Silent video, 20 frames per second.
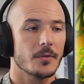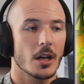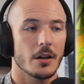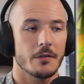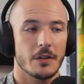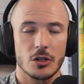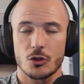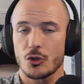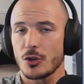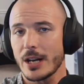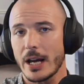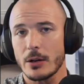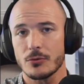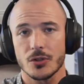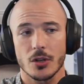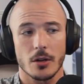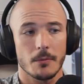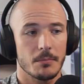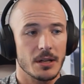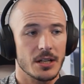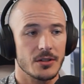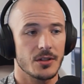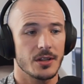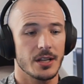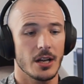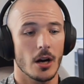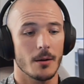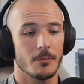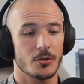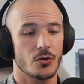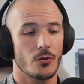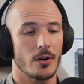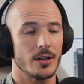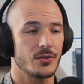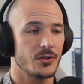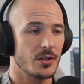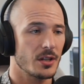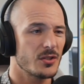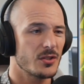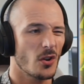evasion downs compared to the armor
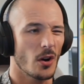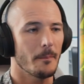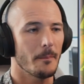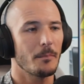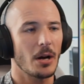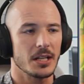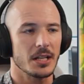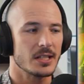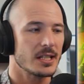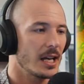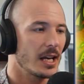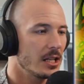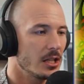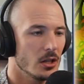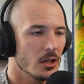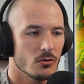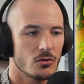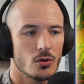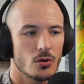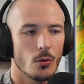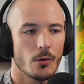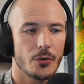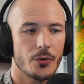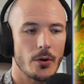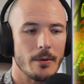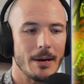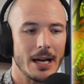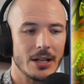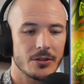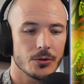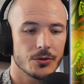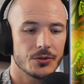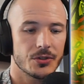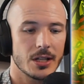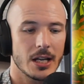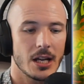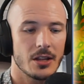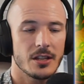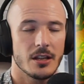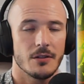shreds, so it might take you 2 or 3 battles to
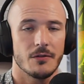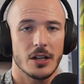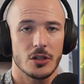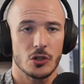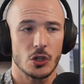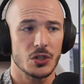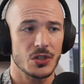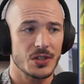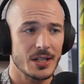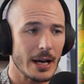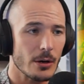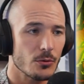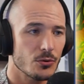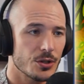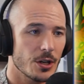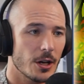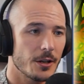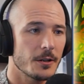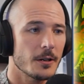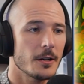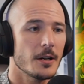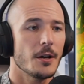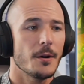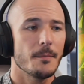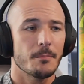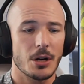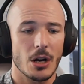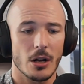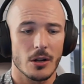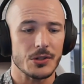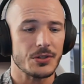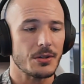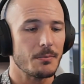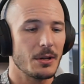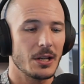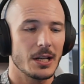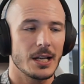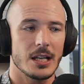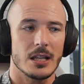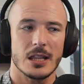get the evasions down done, but
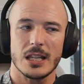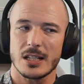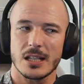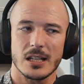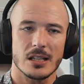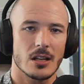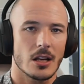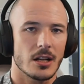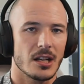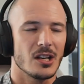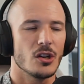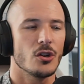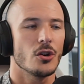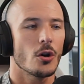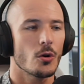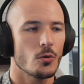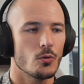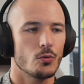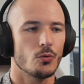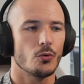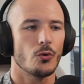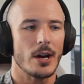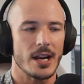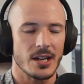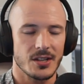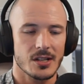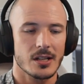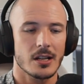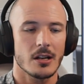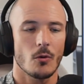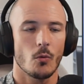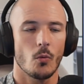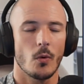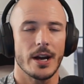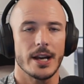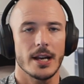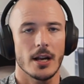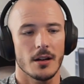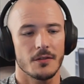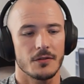ultimately this is a no risk
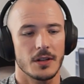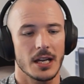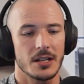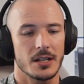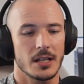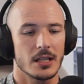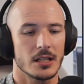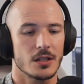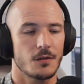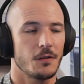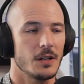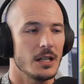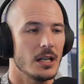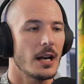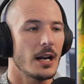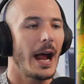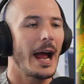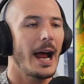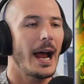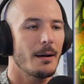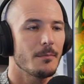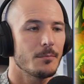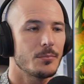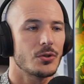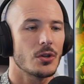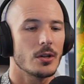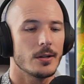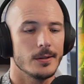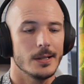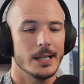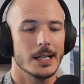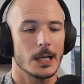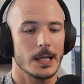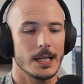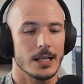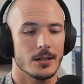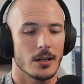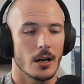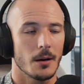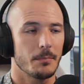way of getting this feat absolutely
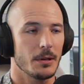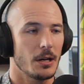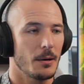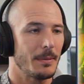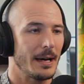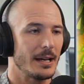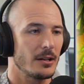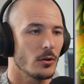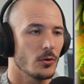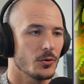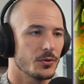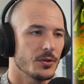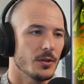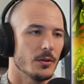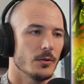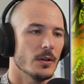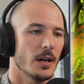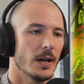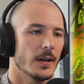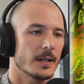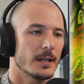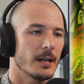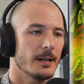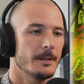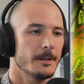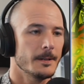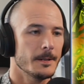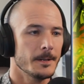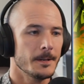cleaned up in a battle or 2, okay?